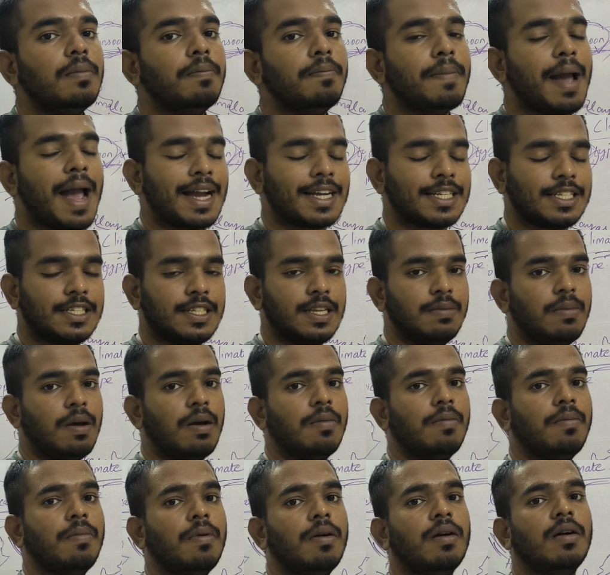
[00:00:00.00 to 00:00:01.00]

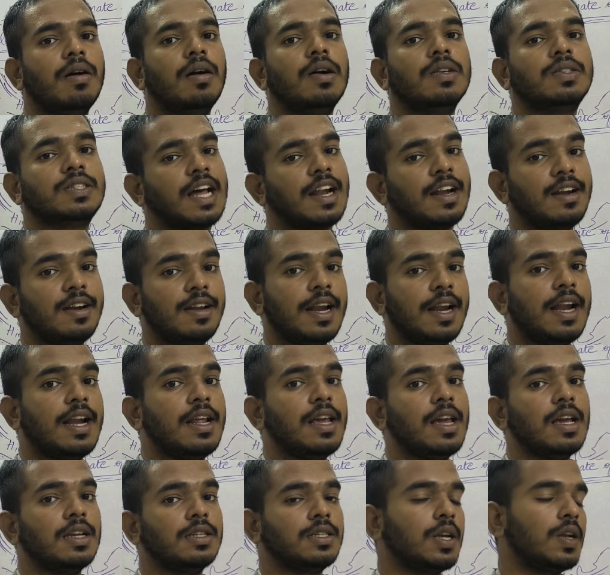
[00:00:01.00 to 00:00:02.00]
maximum sun
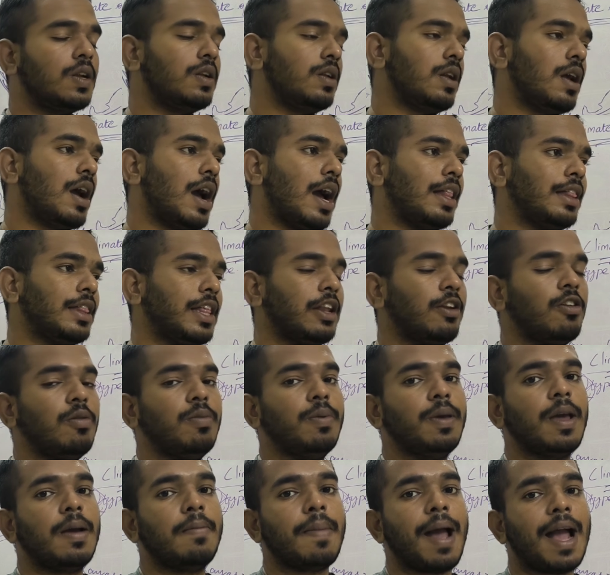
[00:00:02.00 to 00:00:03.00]
radiation, and there
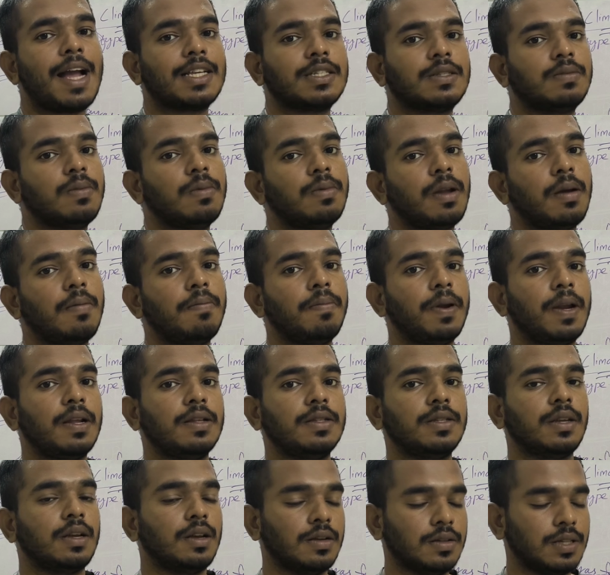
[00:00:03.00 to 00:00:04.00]
will be a maximum
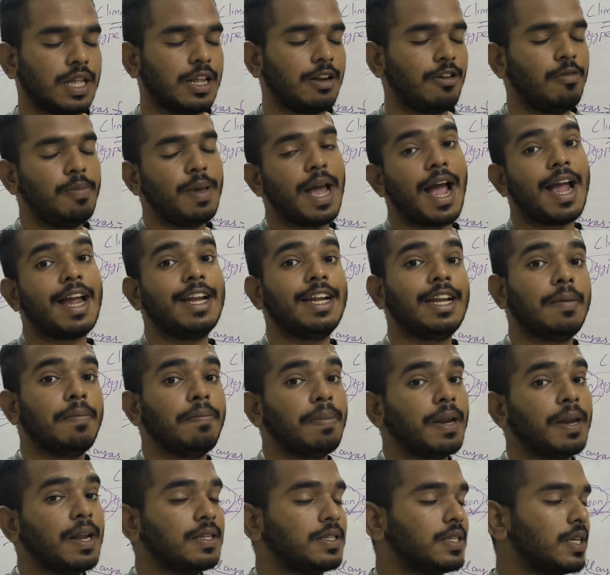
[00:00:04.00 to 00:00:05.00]
temperature, there will be high
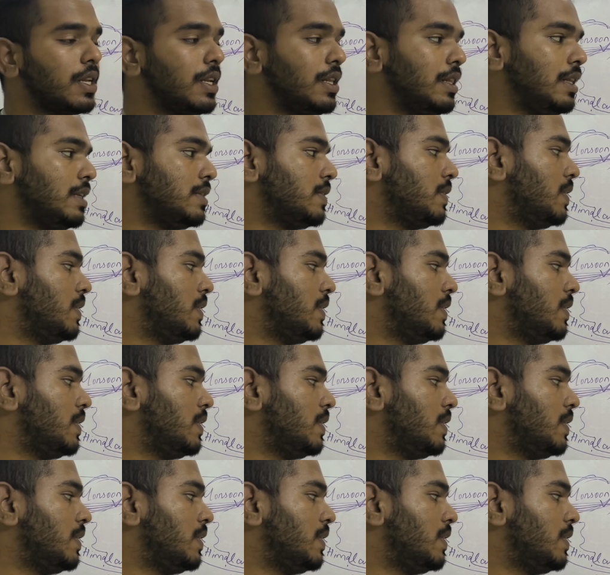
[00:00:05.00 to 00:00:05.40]
temperature in